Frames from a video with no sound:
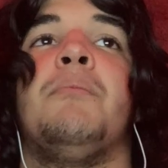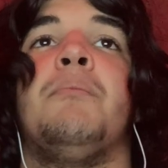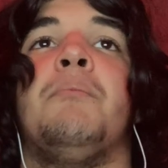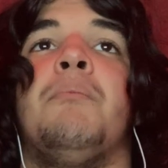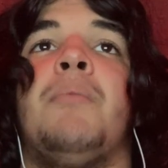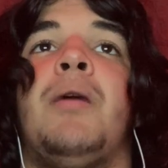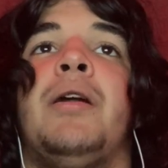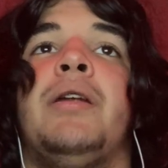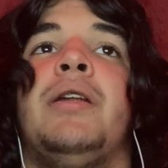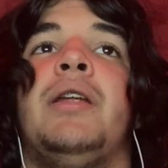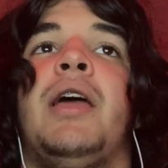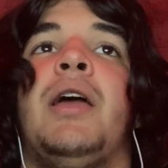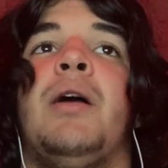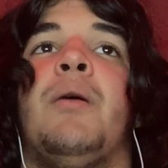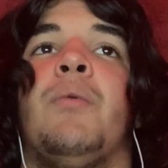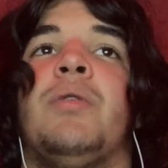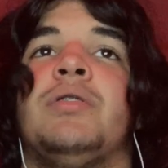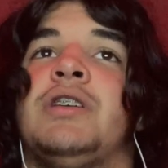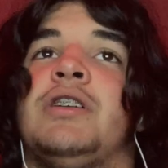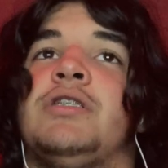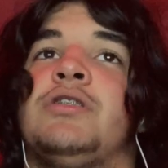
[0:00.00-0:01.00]
Monday it
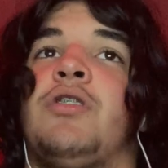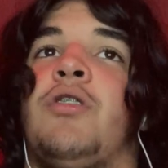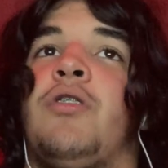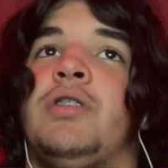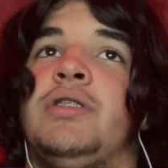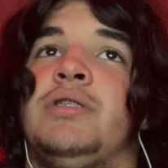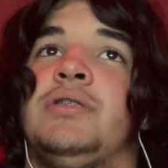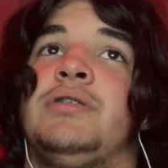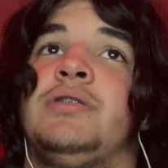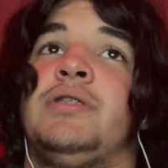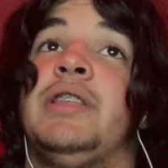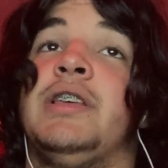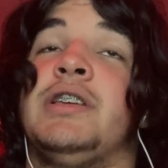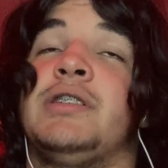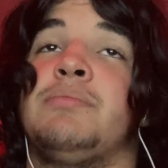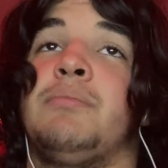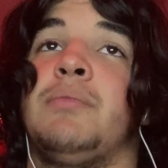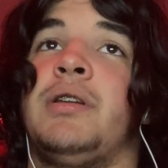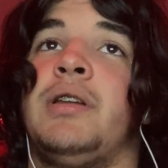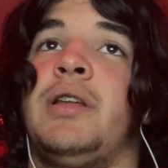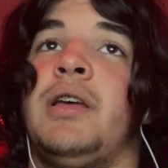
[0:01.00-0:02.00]
wasn't as hard as
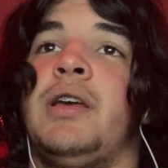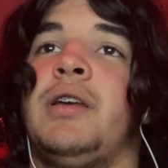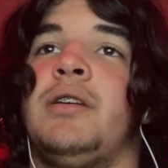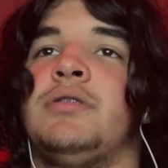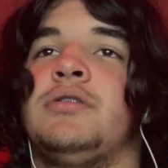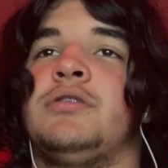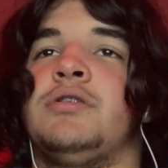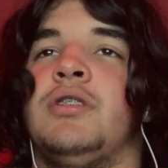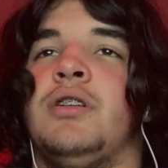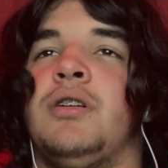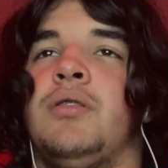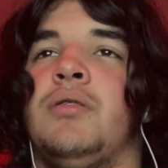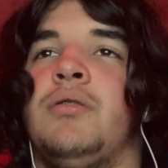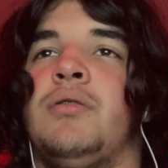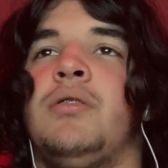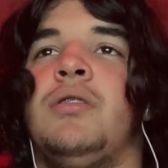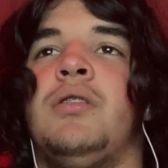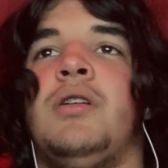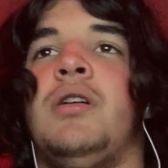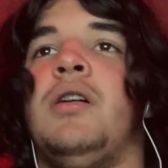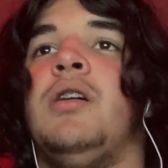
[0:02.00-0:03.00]
this Monday, so
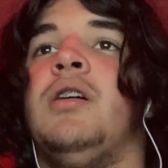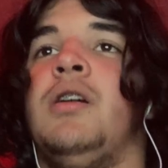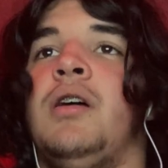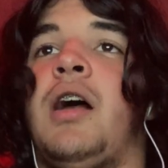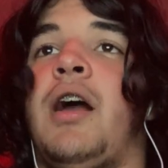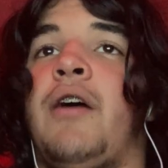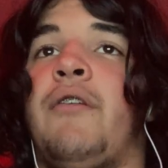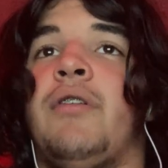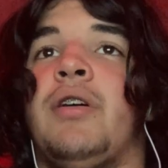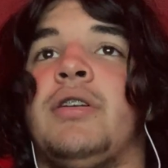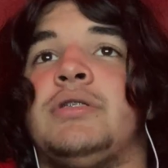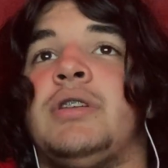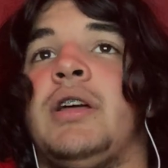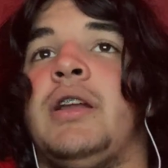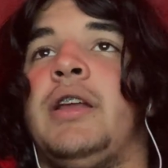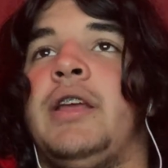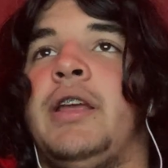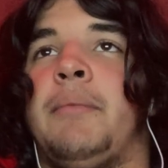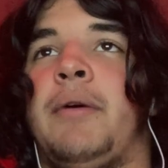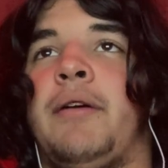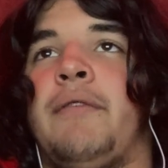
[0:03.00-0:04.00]
I realized I had
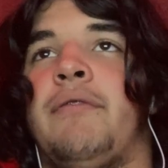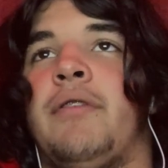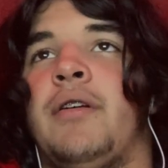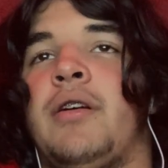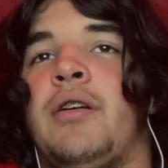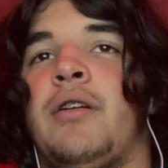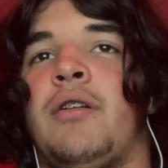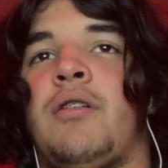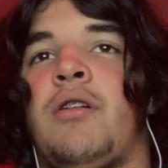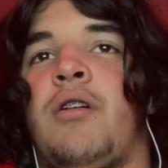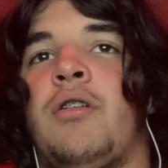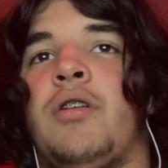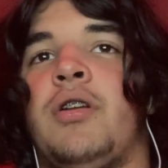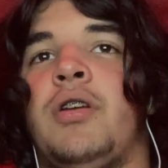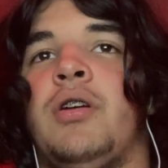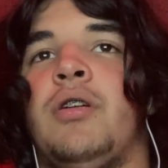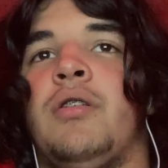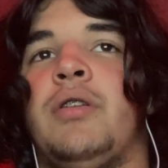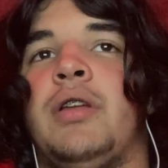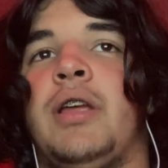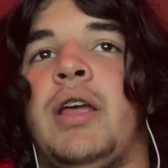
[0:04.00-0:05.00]
to get my fucking
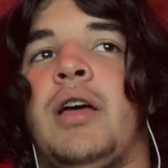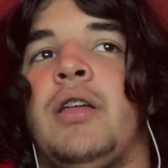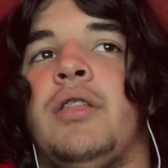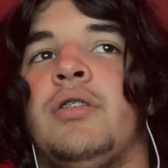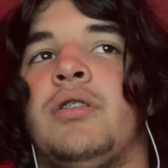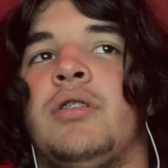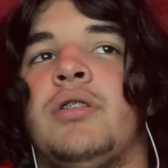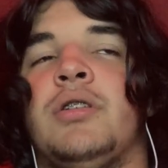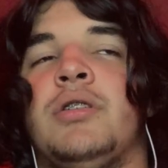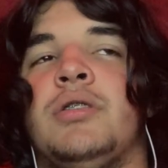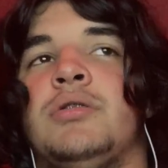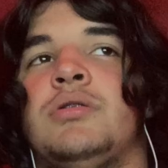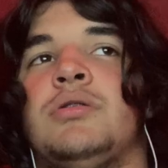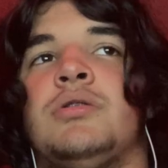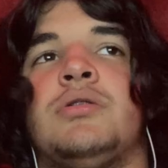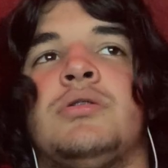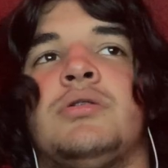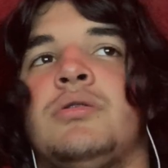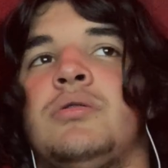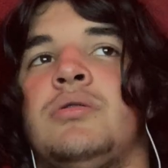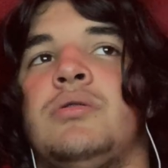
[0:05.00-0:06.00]
cardio together,
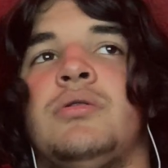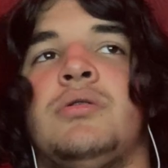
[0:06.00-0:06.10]
cause